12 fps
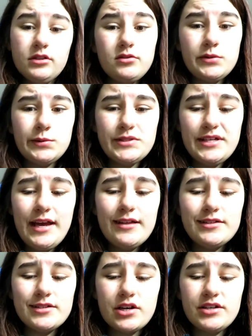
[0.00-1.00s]
So we'll see how
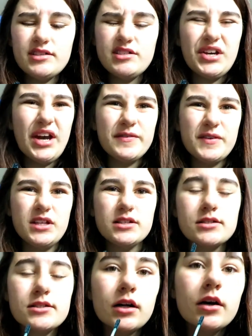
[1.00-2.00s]
this goes, I'll tell you how it feels
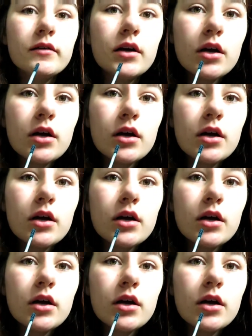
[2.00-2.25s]
and stuff.